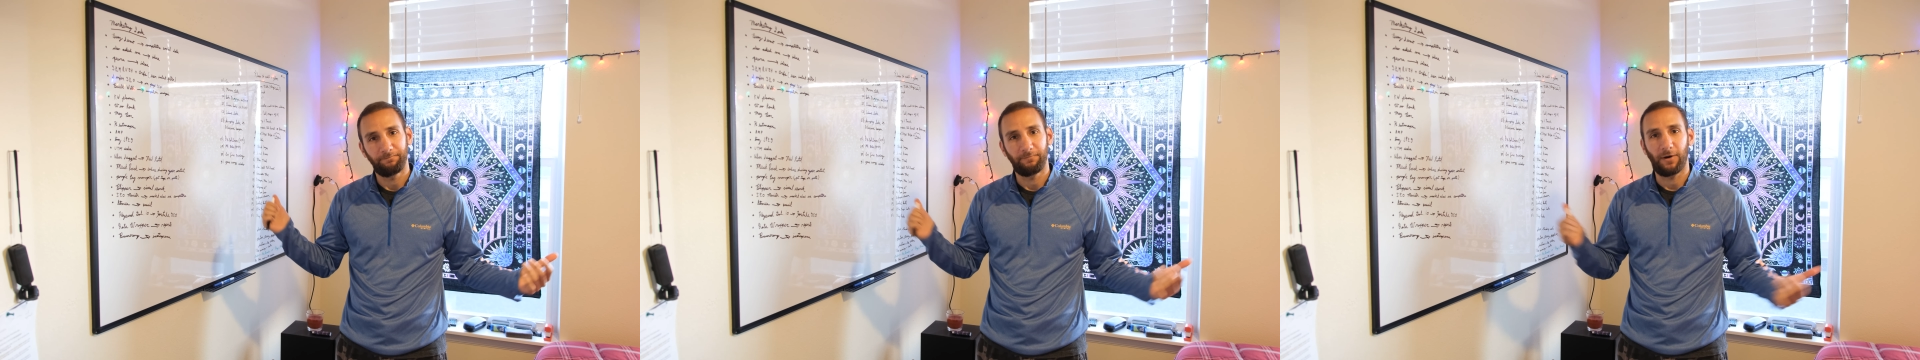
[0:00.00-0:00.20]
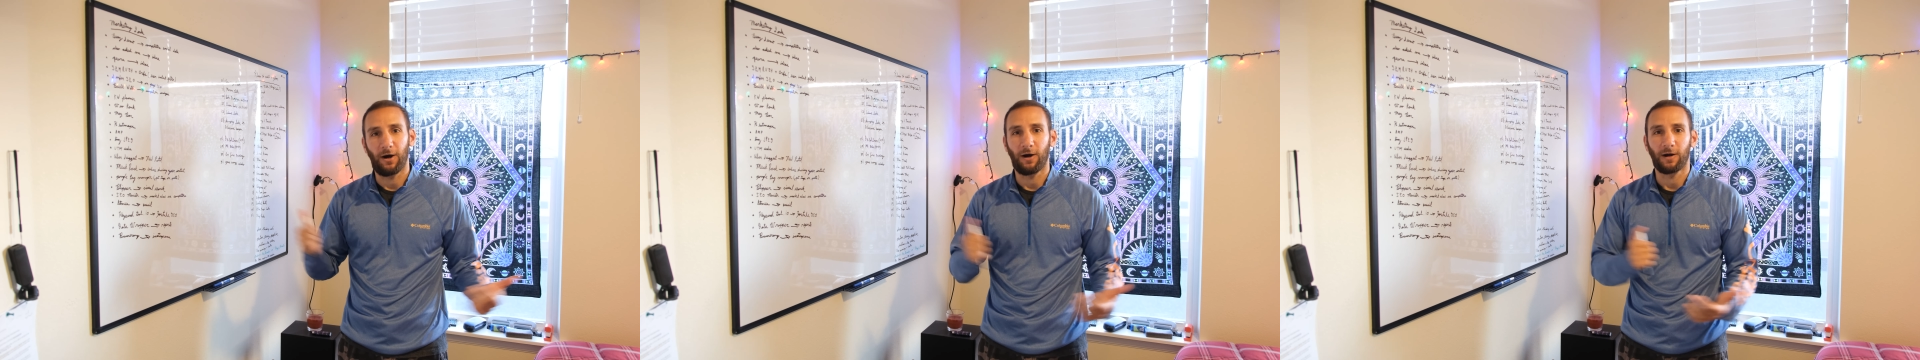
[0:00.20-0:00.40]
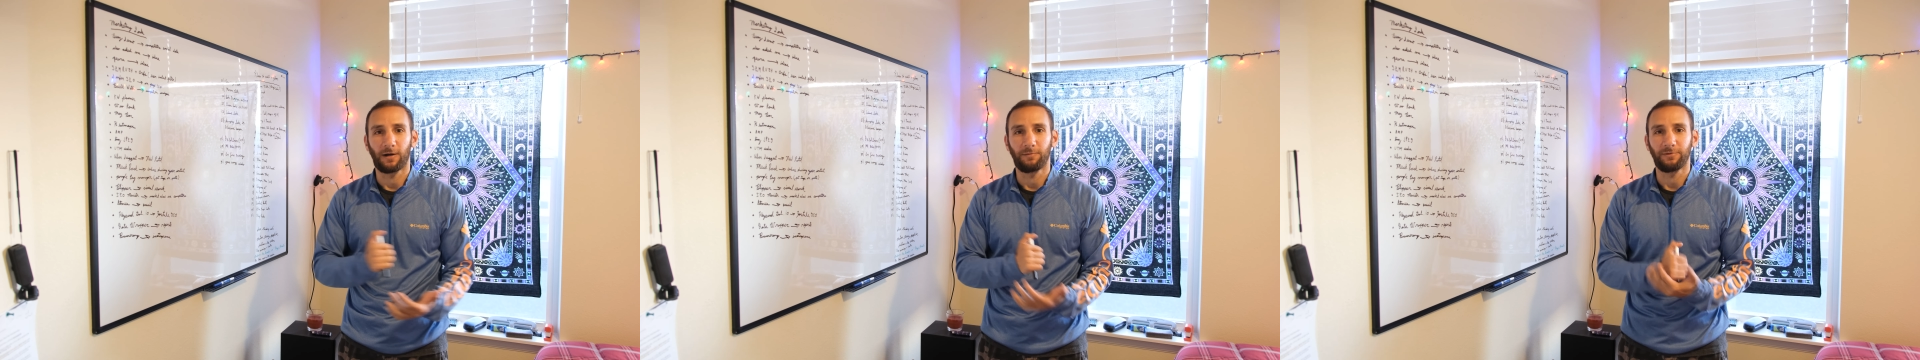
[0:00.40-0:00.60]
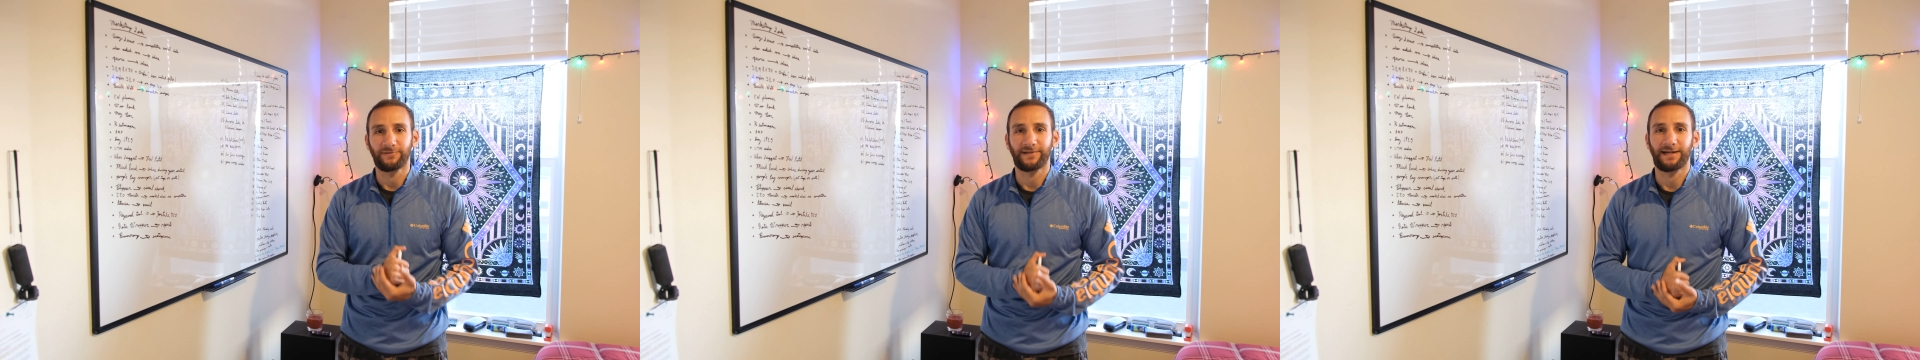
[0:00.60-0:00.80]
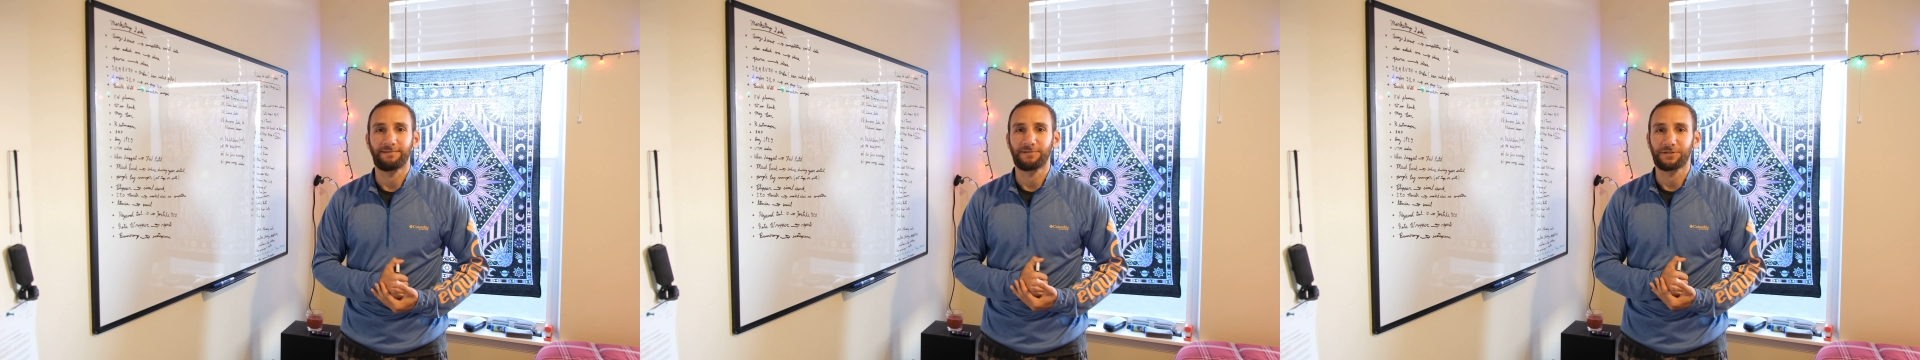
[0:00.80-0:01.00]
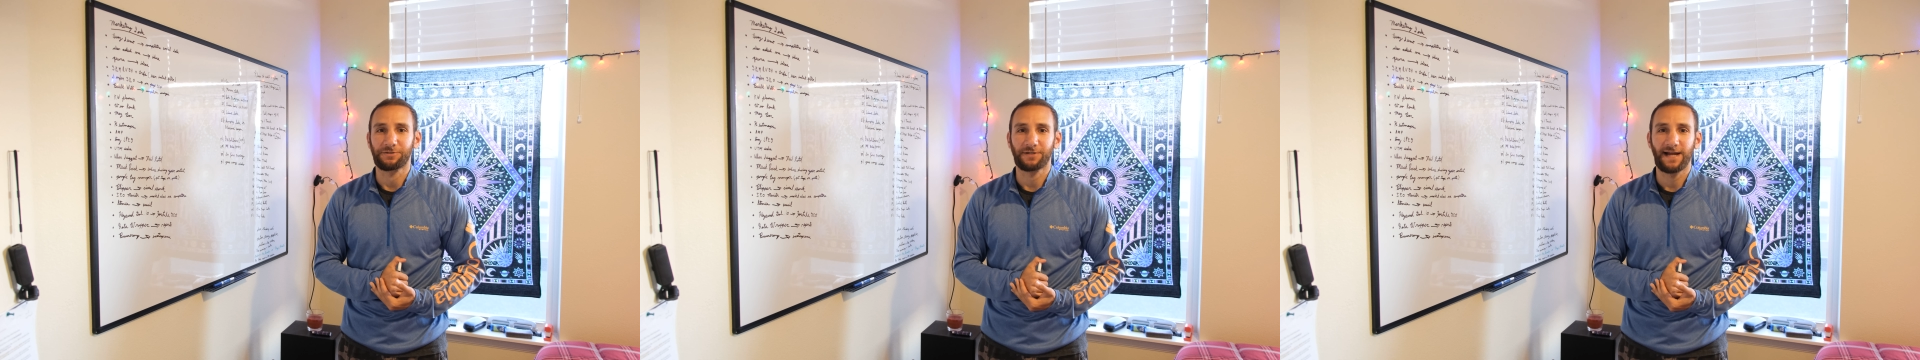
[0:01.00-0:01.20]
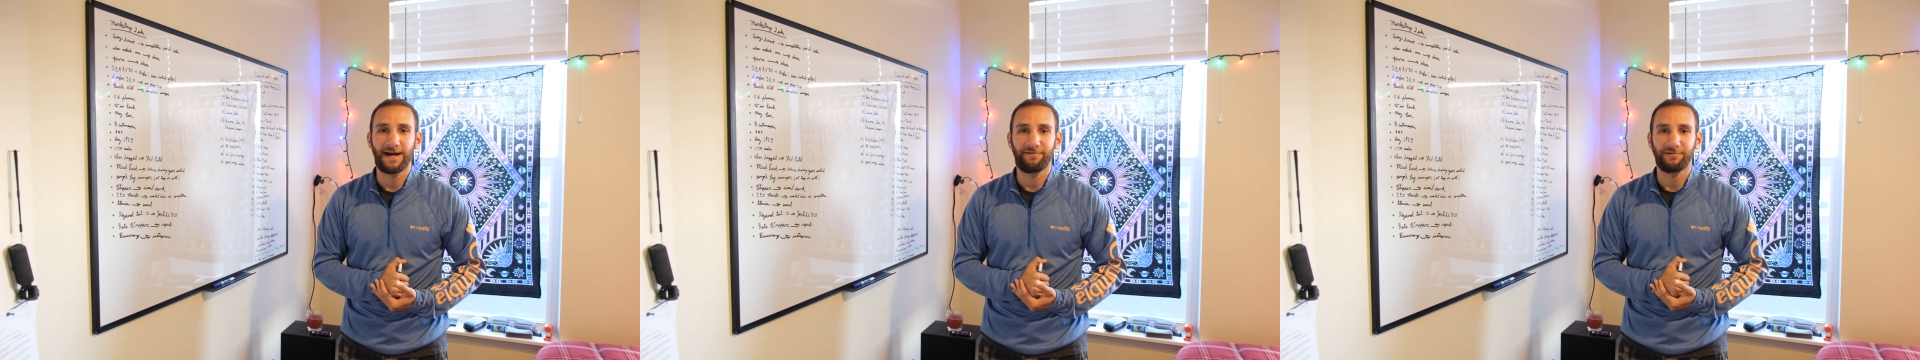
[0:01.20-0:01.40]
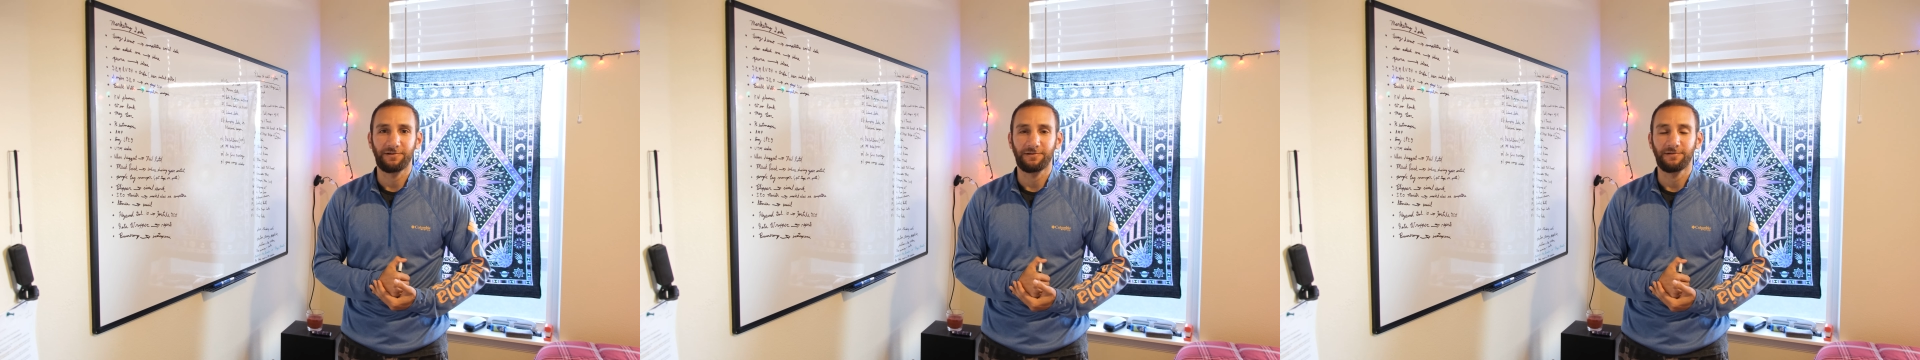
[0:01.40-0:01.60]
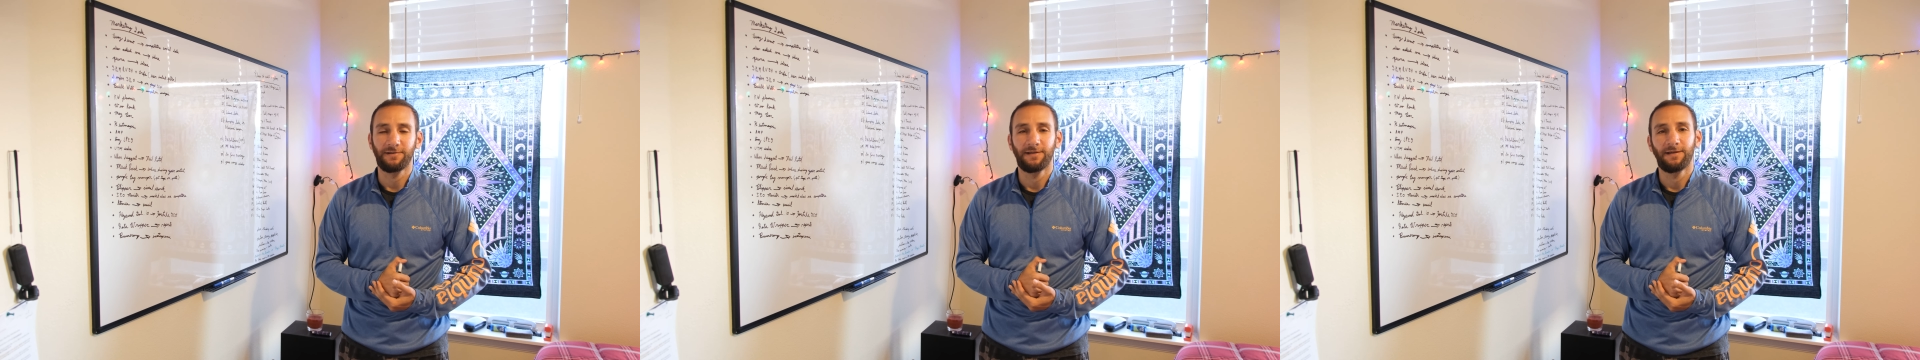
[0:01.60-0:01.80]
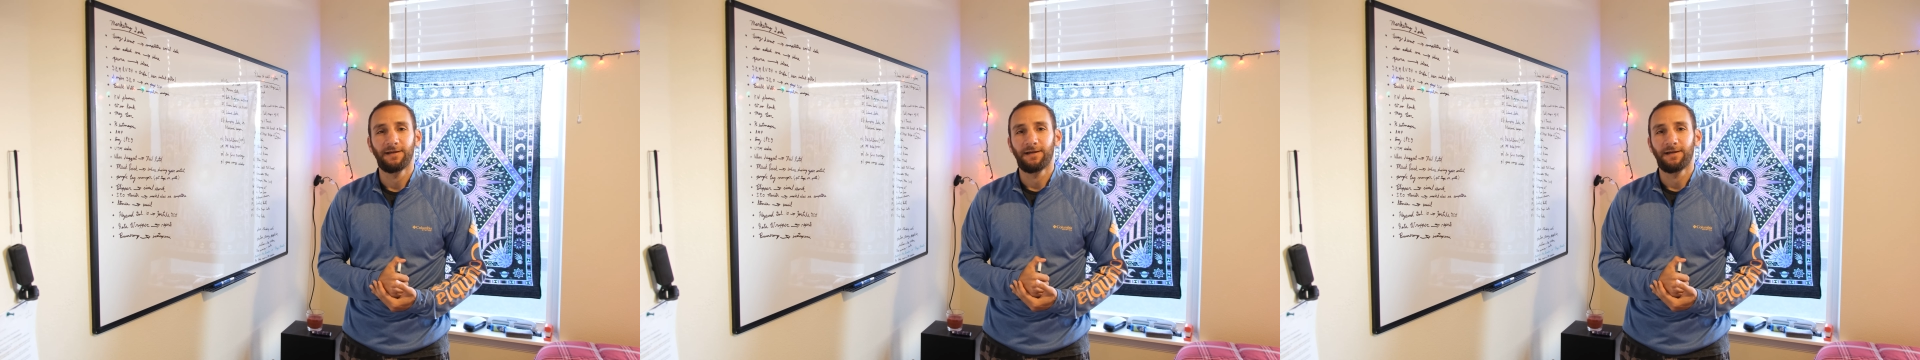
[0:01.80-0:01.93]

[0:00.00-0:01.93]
a horrible time to travel,